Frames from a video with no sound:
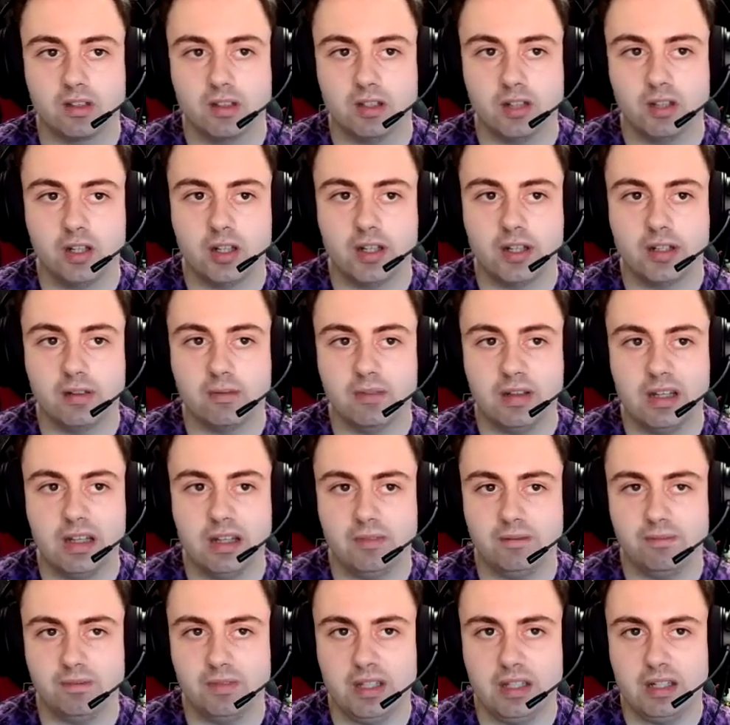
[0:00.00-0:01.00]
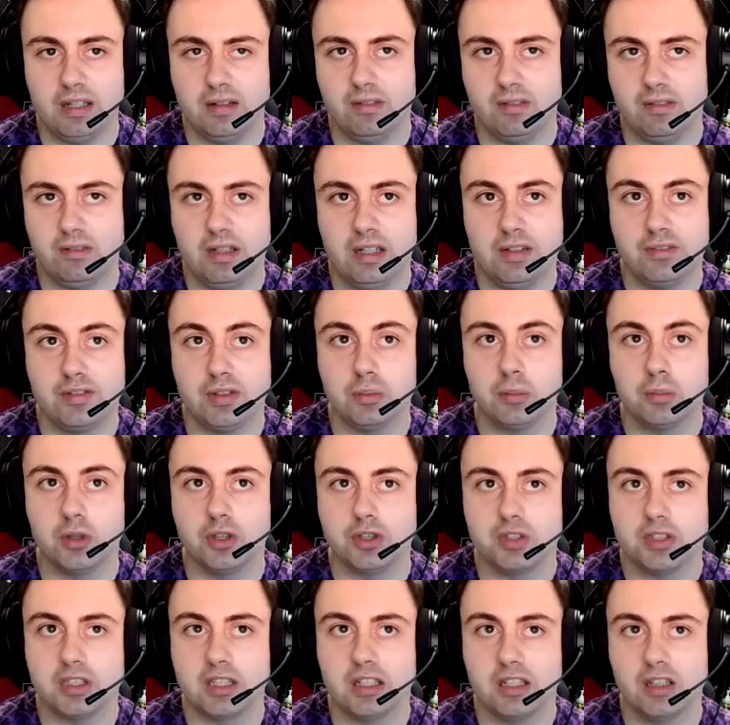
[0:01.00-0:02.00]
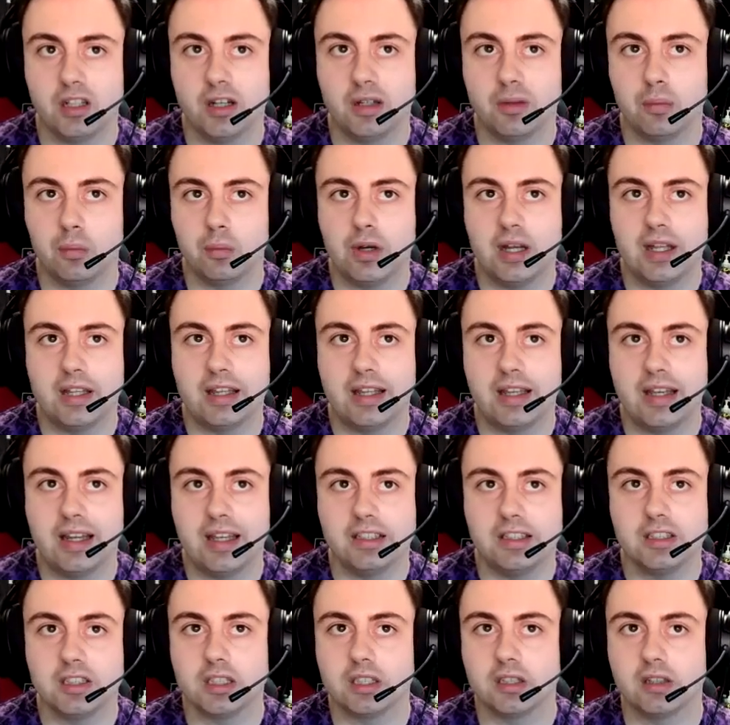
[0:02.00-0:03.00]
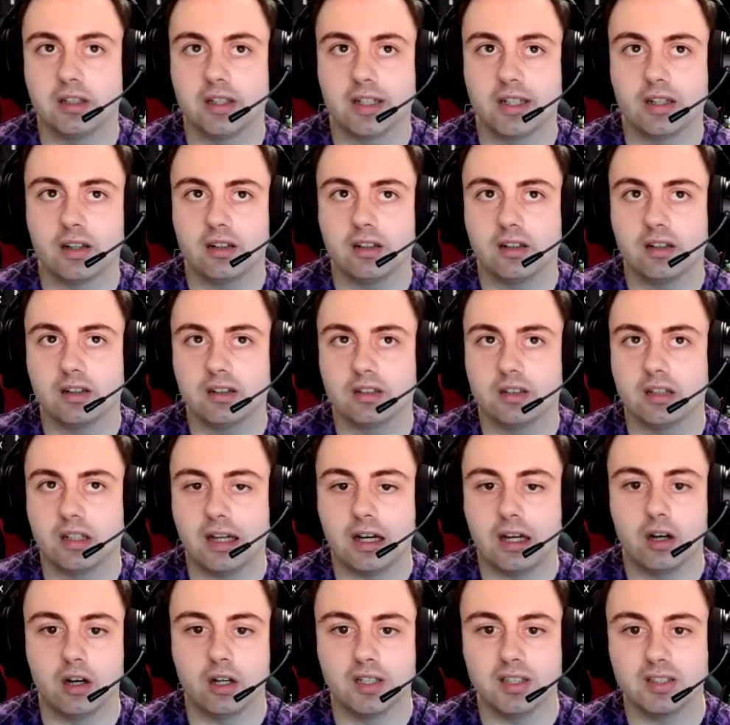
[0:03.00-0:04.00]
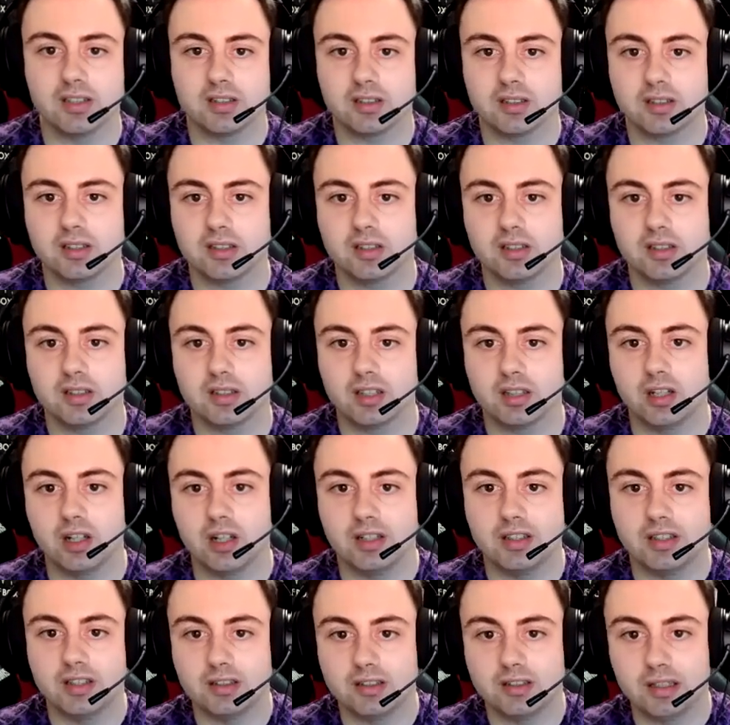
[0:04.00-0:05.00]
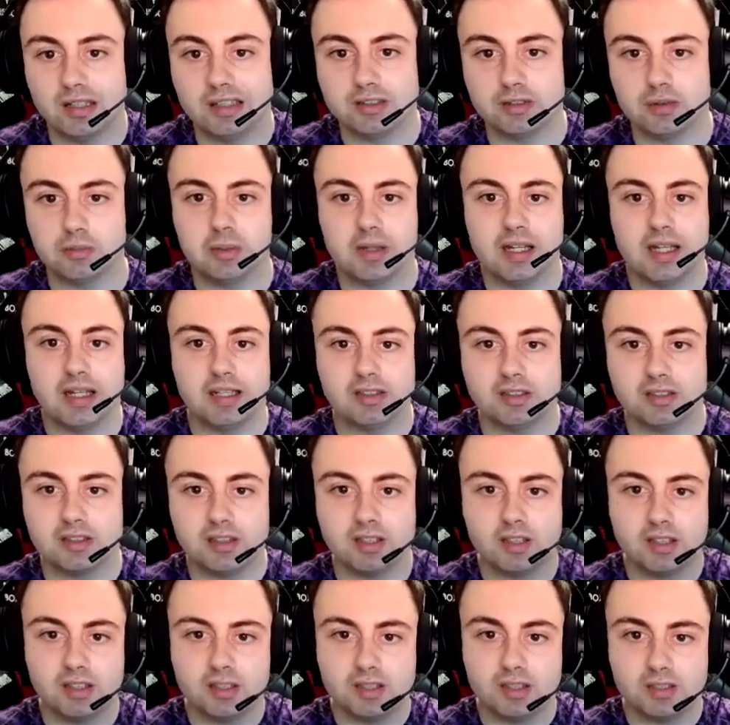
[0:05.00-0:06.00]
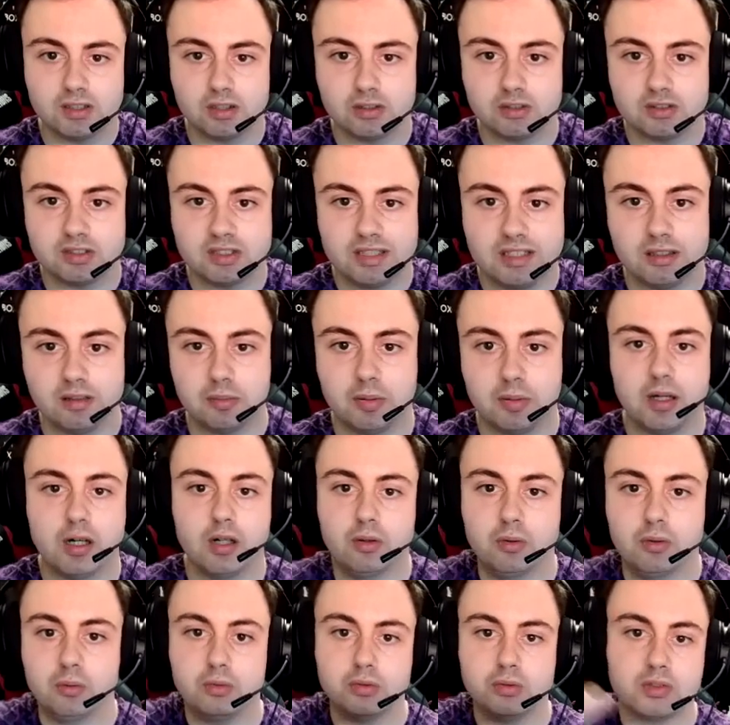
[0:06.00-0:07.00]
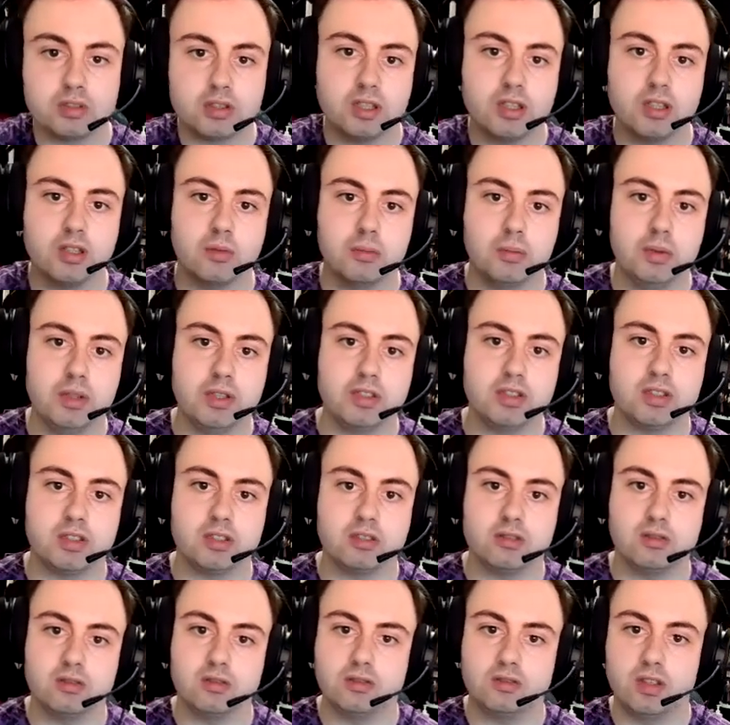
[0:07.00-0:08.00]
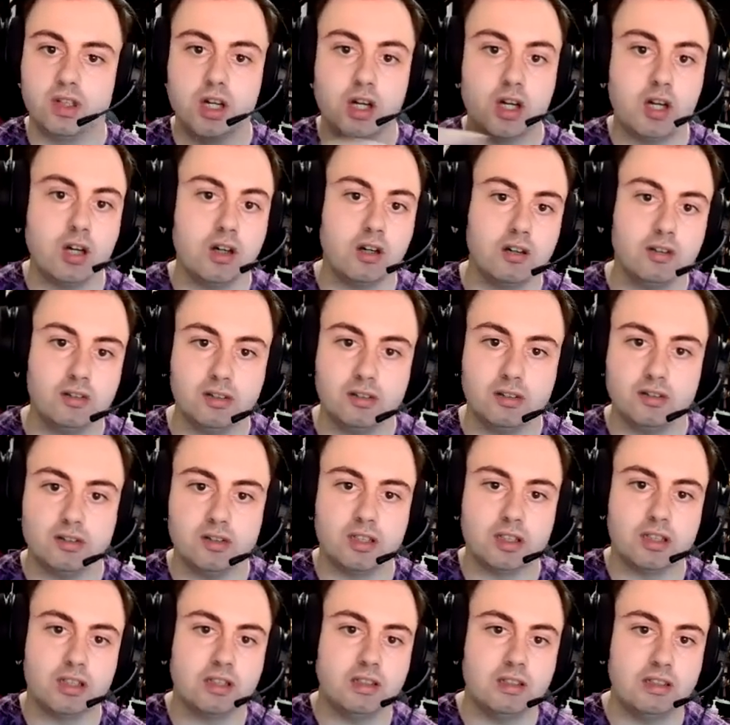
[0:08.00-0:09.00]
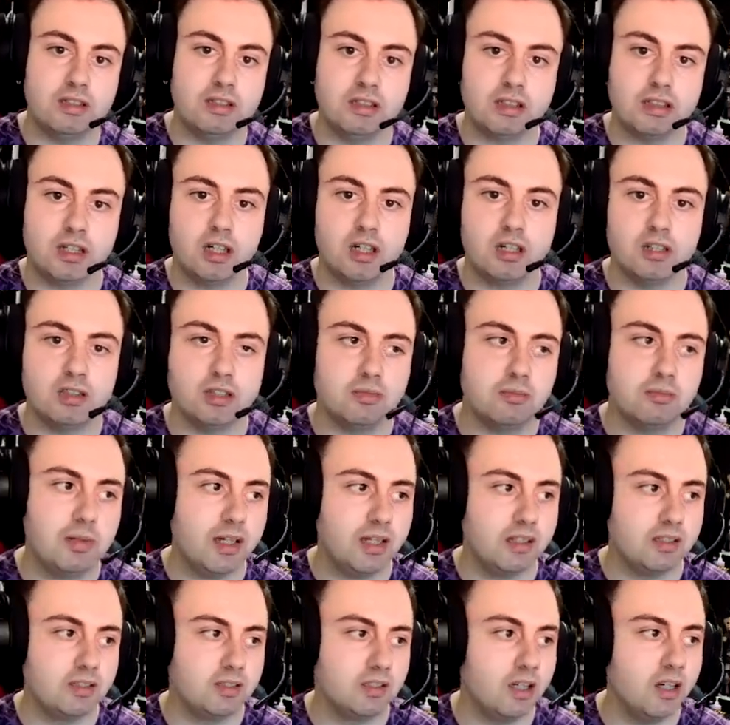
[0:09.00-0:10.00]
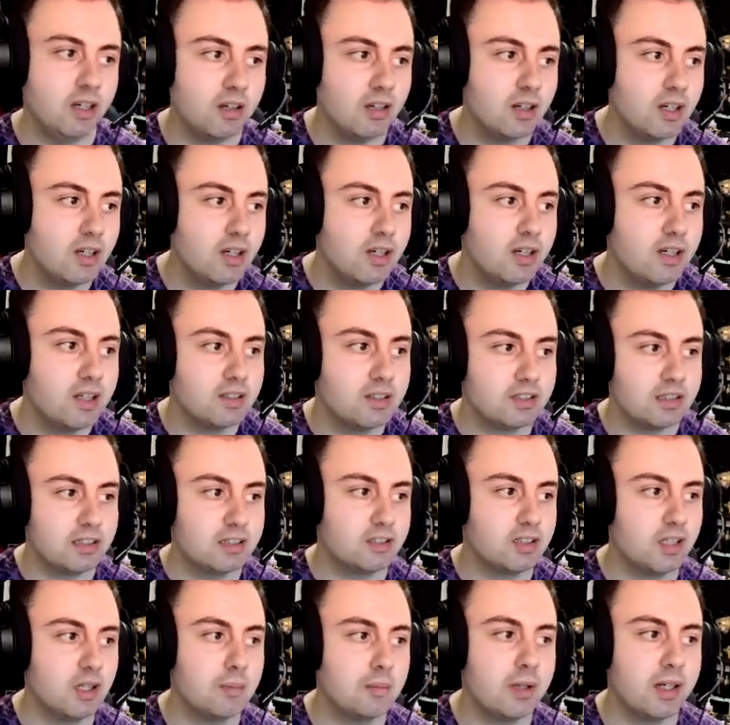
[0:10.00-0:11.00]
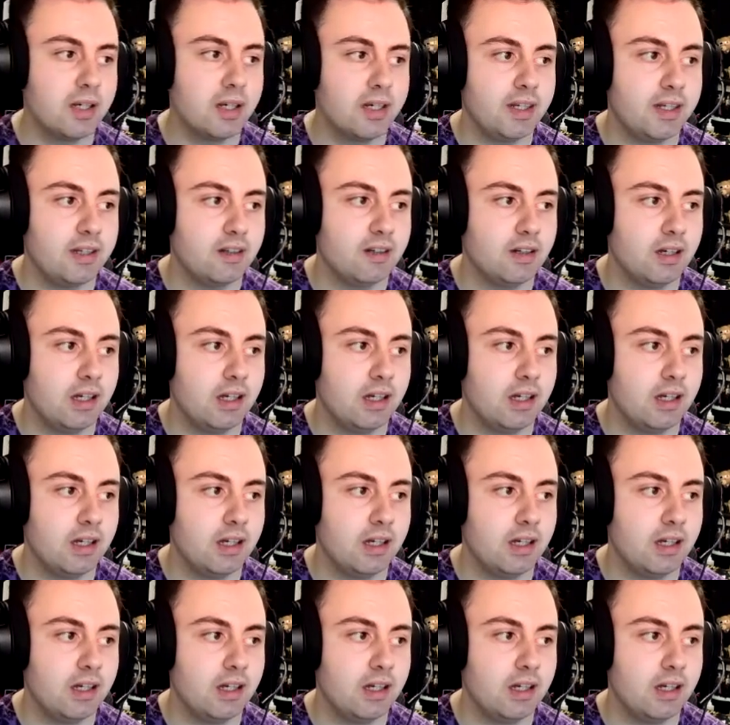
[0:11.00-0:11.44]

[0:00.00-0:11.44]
like if you watch it, like where they're entering the heist, like the actual place, you'll see the poles which are in the Cardiff Bay. So there's so many.